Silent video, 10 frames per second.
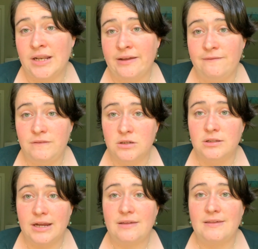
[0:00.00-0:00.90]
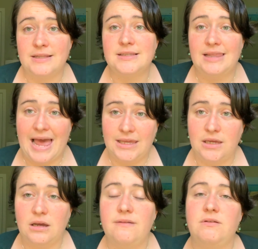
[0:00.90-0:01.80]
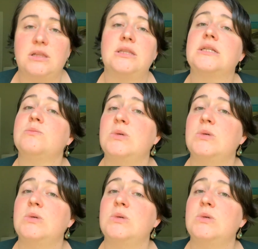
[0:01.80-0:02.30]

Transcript: And I feel like that's lacking. I feel like that's